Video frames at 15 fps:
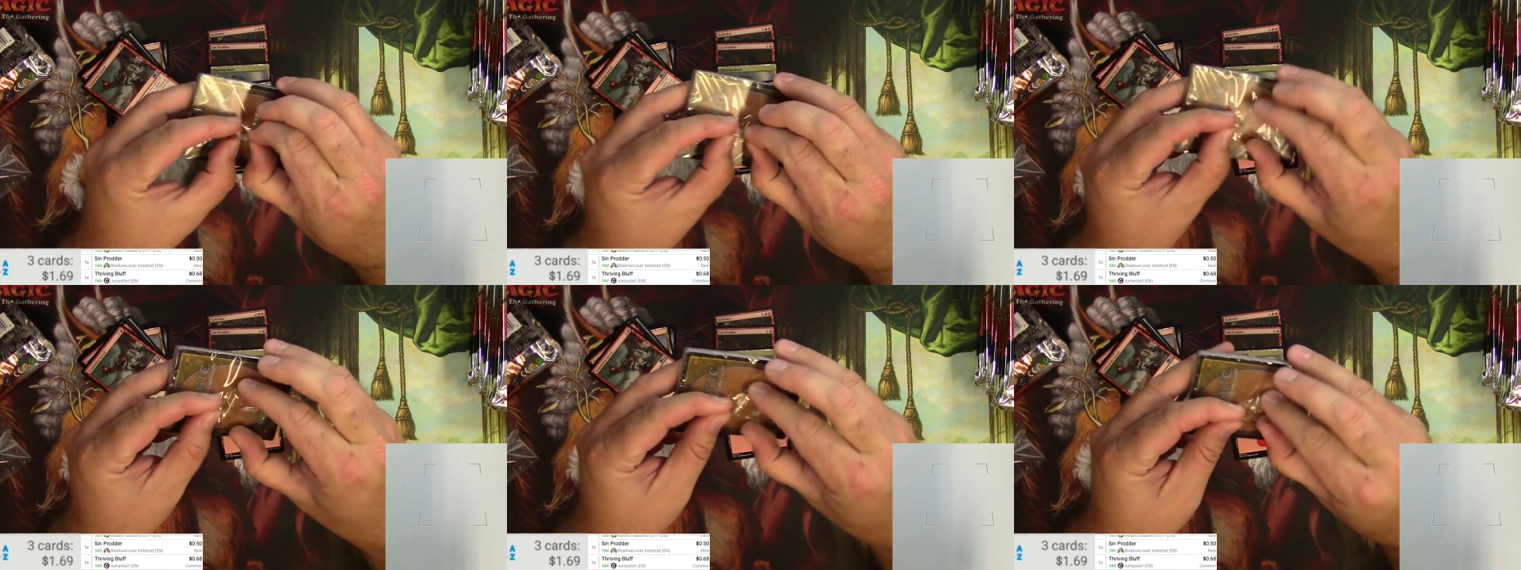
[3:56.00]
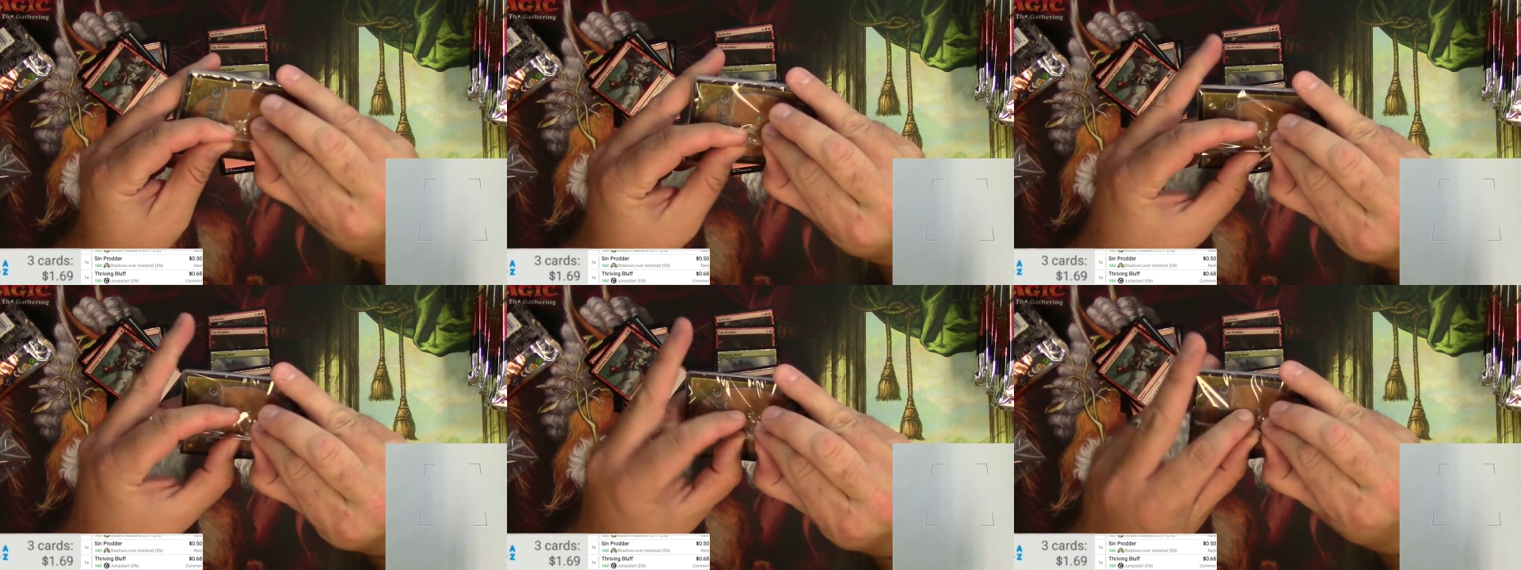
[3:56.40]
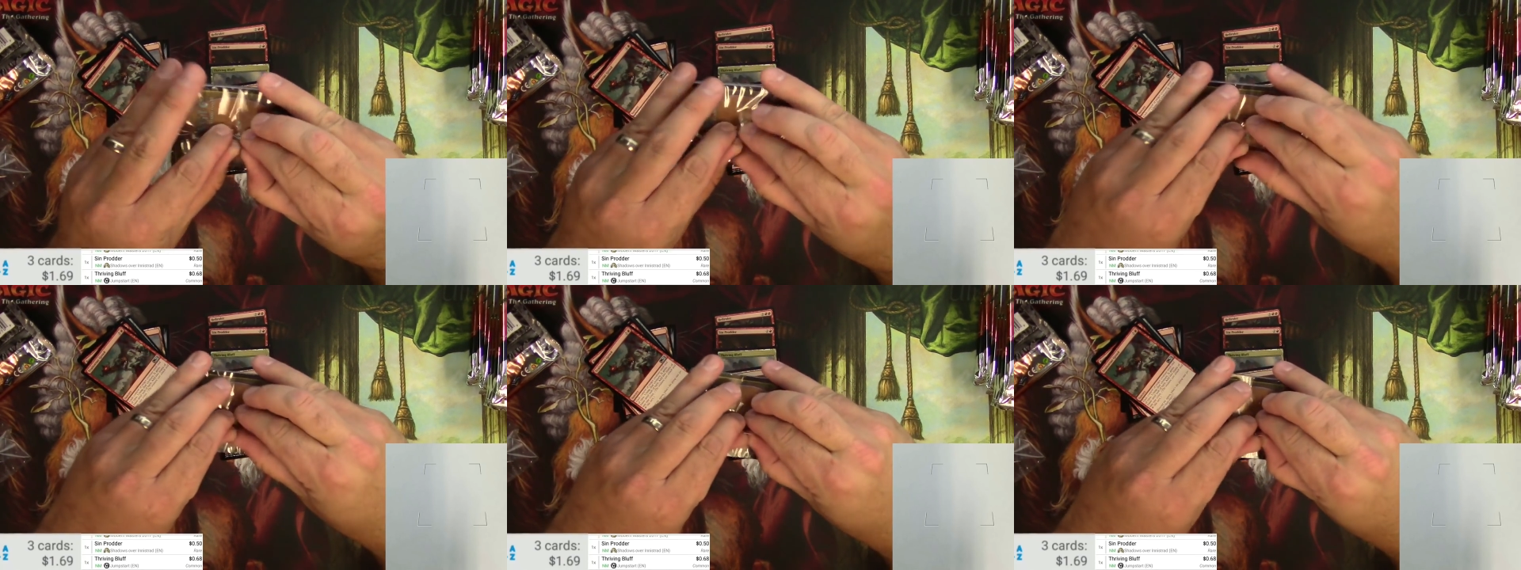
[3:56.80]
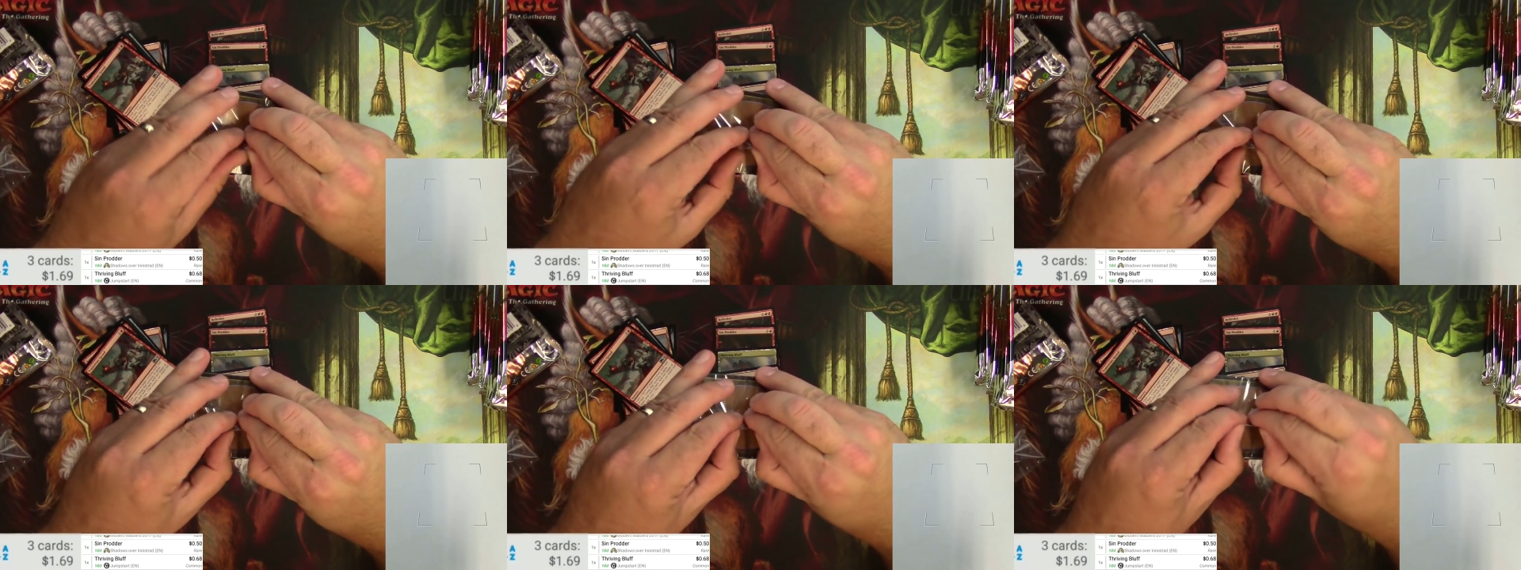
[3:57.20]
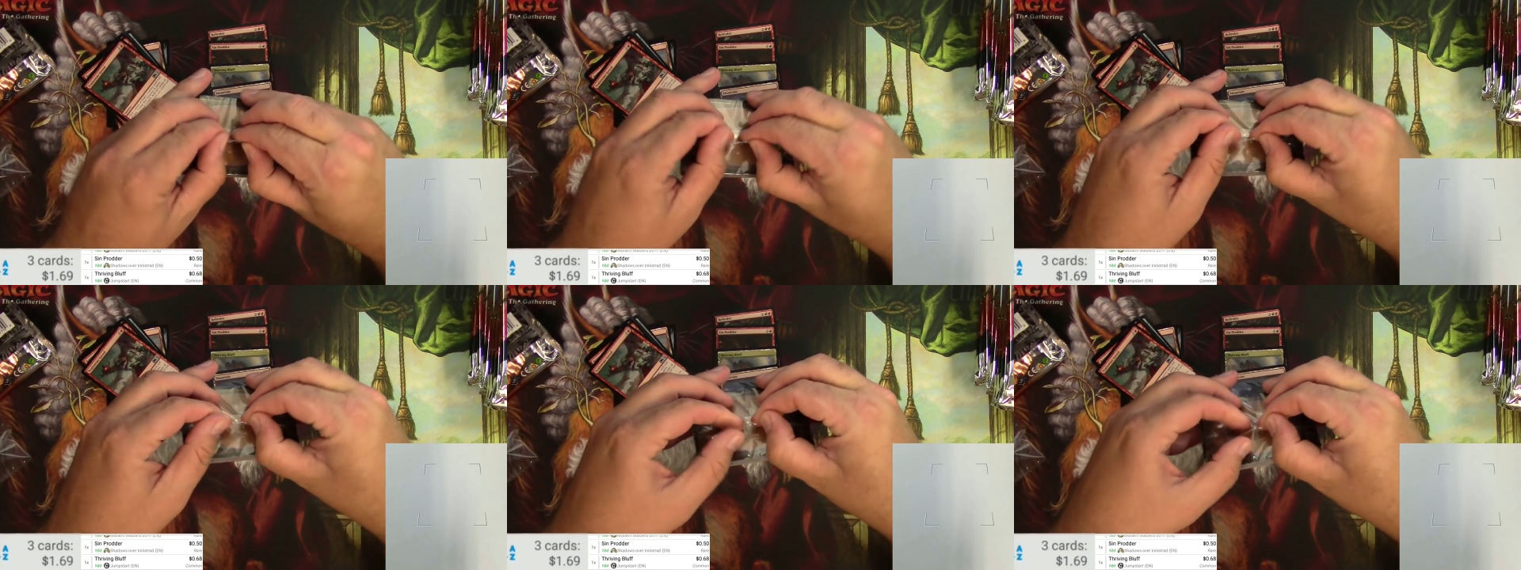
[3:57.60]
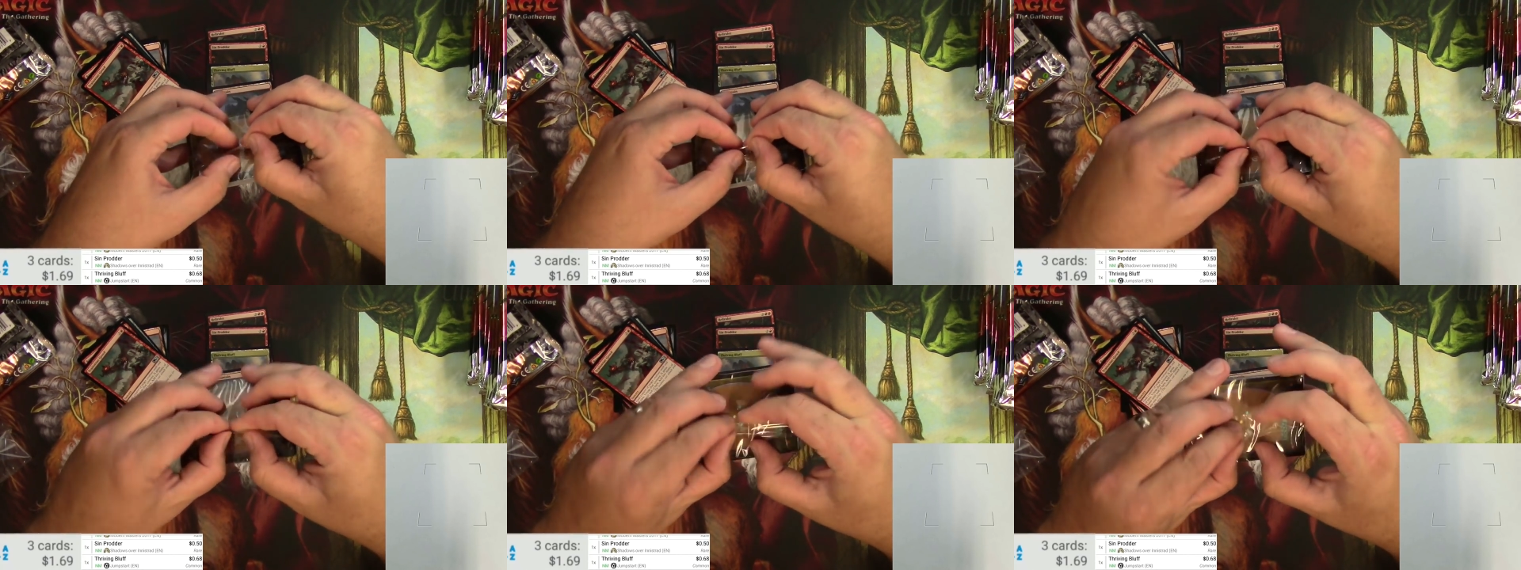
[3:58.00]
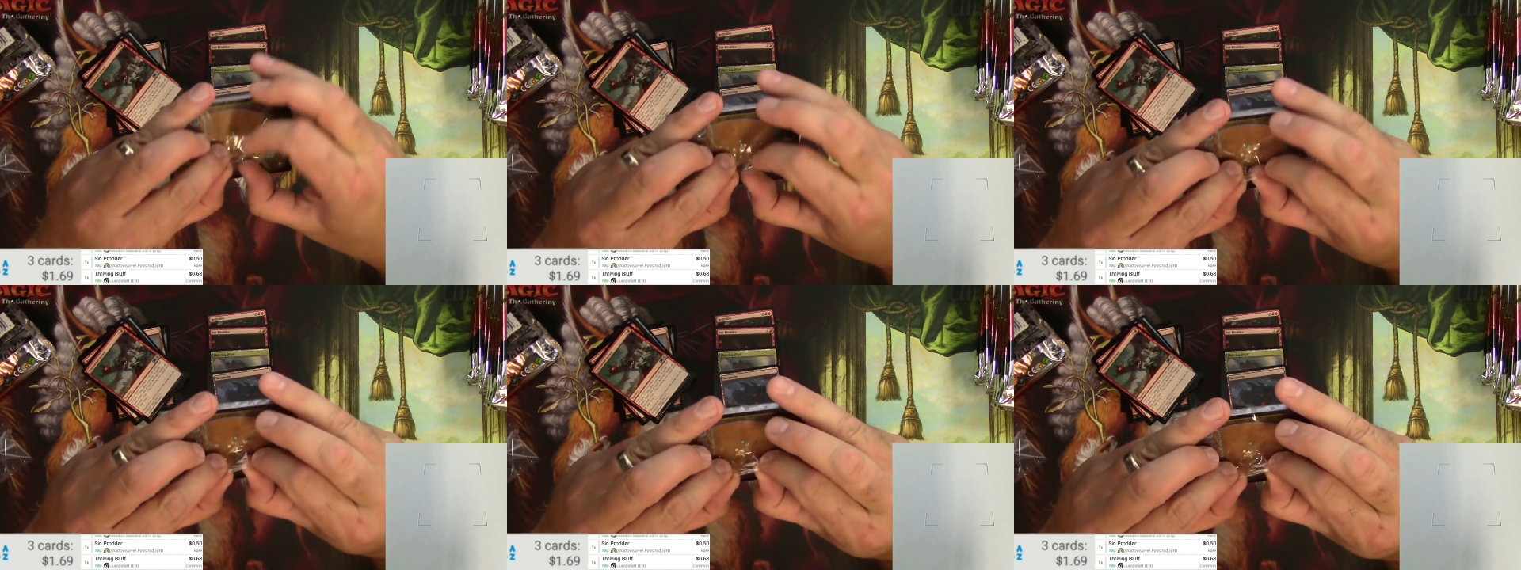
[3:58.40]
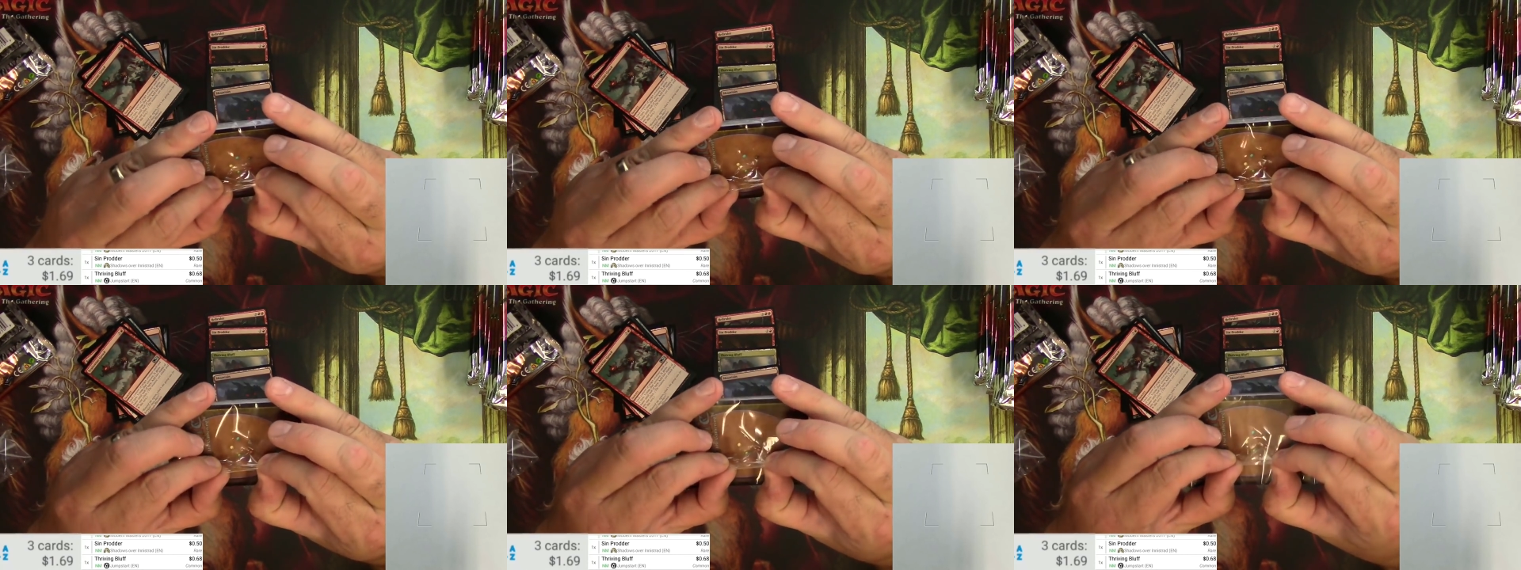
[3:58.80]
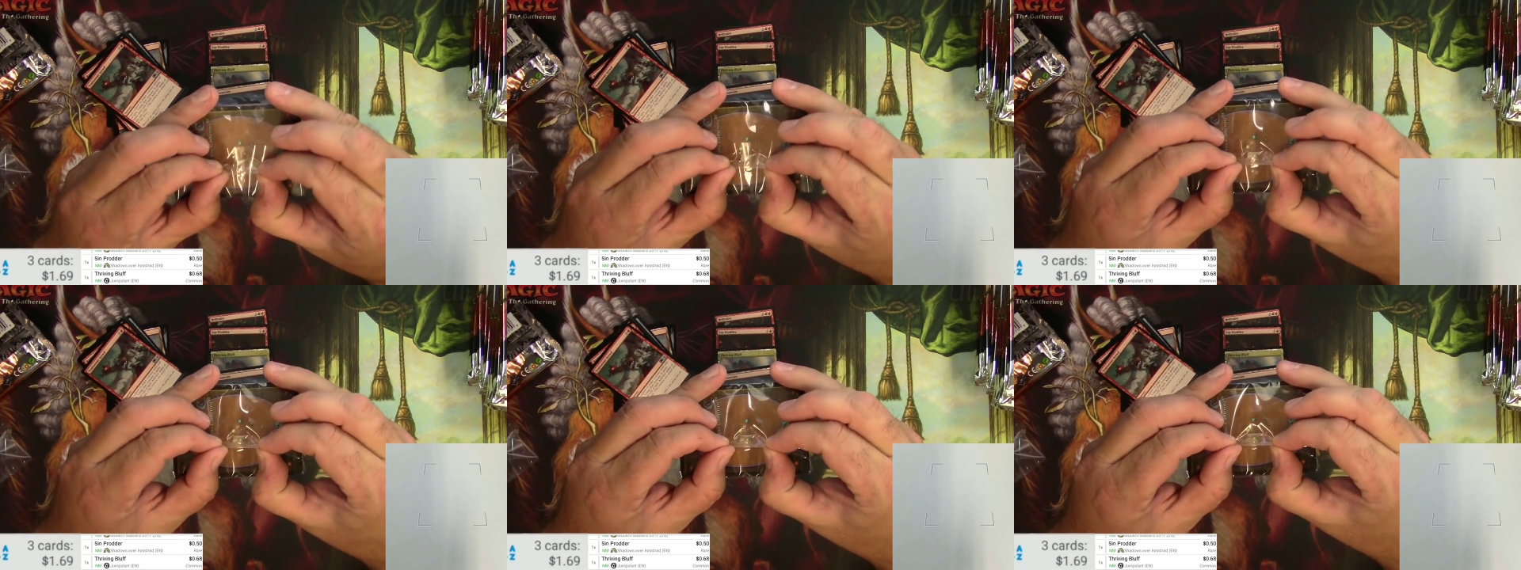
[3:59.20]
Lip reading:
Nobody's mouth can be seen.